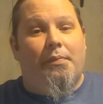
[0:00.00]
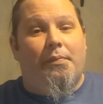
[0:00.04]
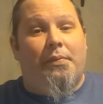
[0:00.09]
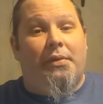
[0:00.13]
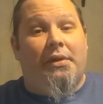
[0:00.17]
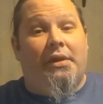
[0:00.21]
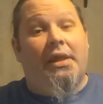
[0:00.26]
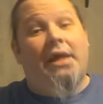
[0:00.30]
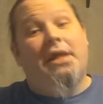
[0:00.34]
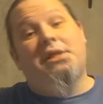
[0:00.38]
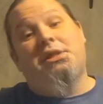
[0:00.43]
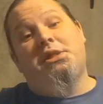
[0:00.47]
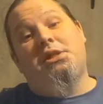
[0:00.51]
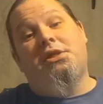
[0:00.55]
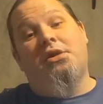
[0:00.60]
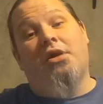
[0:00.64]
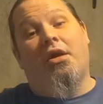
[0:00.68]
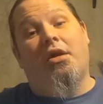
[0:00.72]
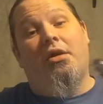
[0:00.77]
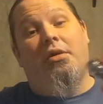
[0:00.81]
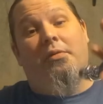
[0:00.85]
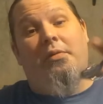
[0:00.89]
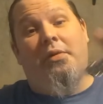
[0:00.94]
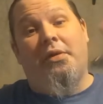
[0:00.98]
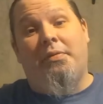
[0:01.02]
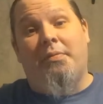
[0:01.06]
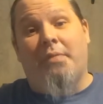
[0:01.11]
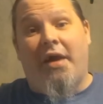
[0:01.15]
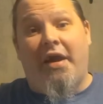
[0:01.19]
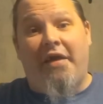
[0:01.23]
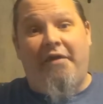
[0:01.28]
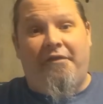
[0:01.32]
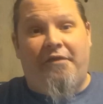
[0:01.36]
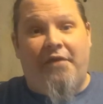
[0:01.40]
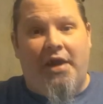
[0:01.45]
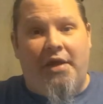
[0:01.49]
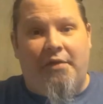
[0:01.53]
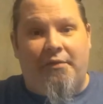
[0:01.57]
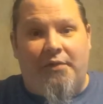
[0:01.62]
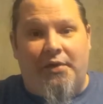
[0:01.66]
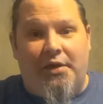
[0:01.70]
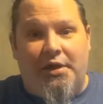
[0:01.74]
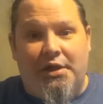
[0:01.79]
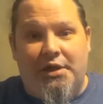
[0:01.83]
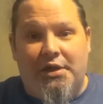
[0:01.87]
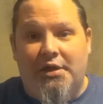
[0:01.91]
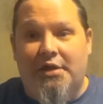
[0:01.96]
But let's start with my
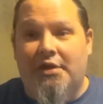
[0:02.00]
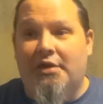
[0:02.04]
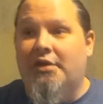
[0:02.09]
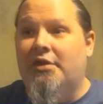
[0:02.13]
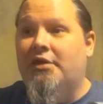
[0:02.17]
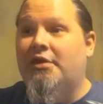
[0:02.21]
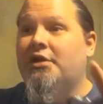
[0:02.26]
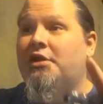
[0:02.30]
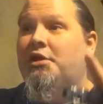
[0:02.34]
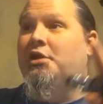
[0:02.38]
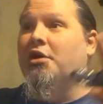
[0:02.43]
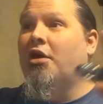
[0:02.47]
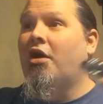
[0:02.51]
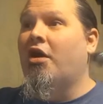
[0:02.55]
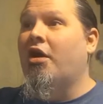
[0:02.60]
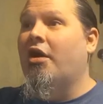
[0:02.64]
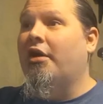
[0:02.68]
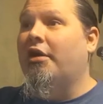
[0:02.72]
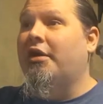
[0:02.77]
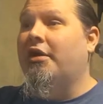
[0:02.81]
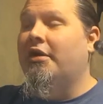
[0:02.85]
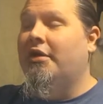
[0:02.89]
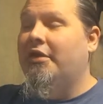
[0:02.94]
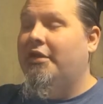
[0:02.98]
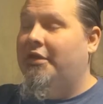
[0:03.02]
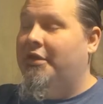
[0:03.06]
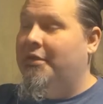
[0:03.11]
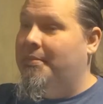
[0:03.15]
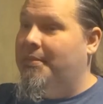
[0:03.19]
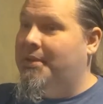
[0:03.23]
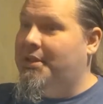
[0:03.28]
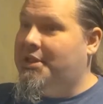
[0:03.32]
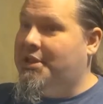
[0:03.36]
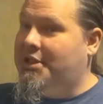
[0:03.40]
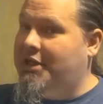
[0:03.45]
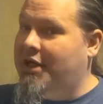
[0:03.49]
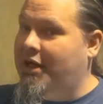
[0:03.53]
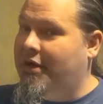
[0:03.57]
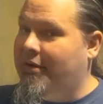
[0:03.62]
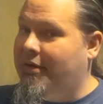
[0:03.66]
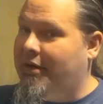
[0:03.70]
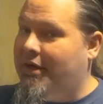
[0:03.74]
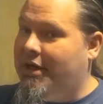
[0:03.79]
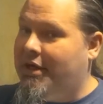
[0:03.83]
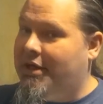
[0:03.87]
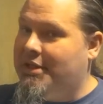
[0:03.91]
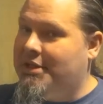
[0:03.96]
favorite, the dark, the
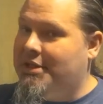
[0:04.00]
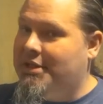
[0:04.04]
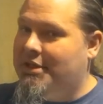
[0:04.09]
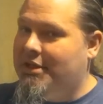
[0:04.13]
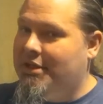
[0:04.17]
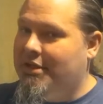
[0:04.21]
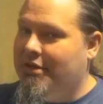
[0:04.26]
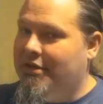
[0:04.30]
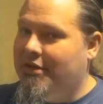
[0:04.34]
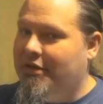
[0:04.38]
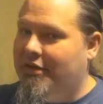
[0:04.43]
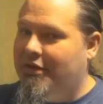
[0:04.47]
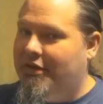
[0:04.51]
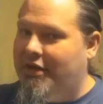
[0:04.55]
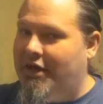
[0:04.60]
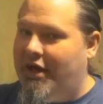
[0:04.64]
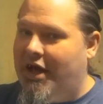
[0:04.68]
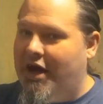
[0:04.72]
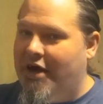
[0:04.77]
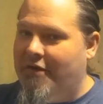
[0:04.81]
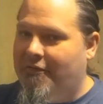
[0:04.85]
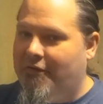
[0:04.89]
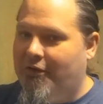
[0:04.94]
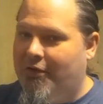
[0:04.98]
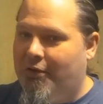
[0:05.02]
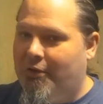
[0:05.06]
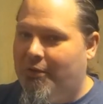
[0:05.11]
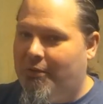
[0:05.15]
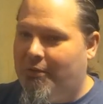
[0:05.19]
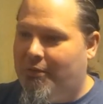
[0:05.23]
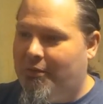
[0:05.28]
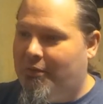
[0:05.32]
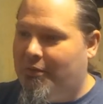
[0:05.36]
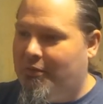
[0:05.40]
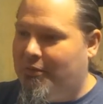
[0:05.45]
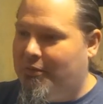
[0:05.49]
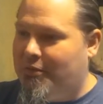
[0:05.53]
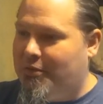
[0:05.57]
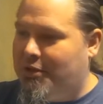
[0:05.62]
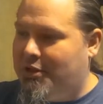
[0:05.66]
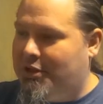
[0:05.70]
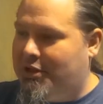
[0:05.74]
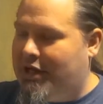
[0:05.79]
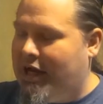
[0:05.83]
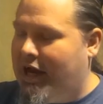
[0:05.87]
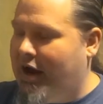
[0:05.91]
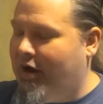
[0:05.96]
mysterious, the ever
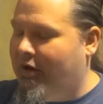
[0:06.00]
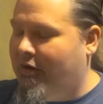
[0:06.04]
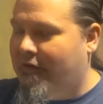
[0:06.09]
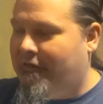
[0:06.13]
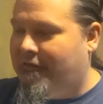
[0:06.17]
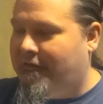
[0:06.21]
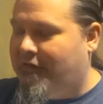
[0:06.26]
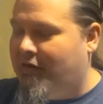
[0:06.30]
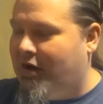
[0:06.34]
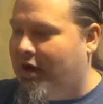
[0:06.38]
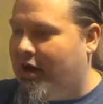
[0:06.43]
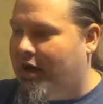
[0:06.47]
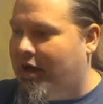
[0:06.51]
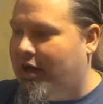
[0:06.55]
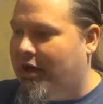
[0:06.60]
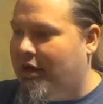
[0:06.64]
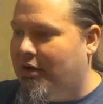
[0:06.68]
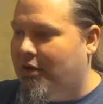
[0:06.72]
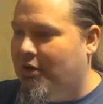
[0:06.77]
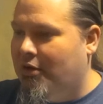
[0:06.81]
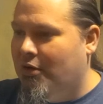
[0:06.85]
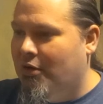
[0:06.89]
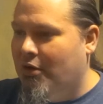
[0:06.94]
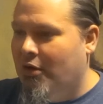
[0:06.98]
terrifying